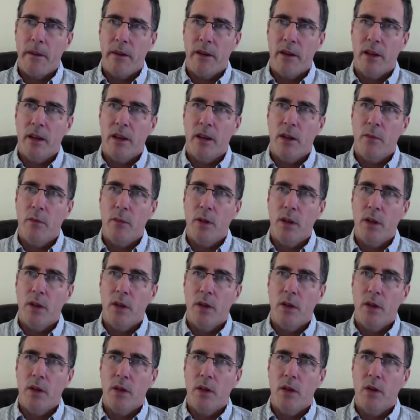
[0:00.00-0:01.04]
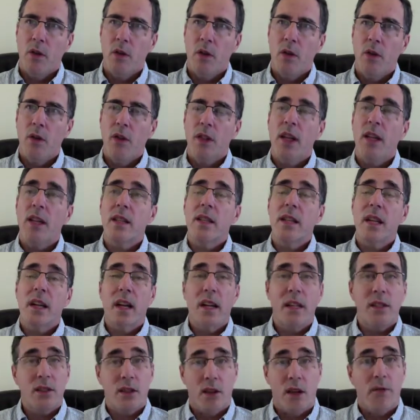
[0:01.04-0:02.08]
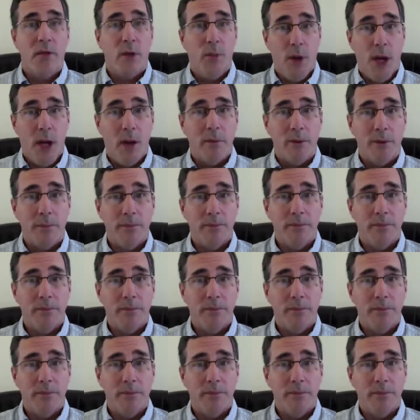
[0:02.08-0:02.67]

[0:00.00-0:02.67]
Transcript: Okay. Does Kant solve the problem?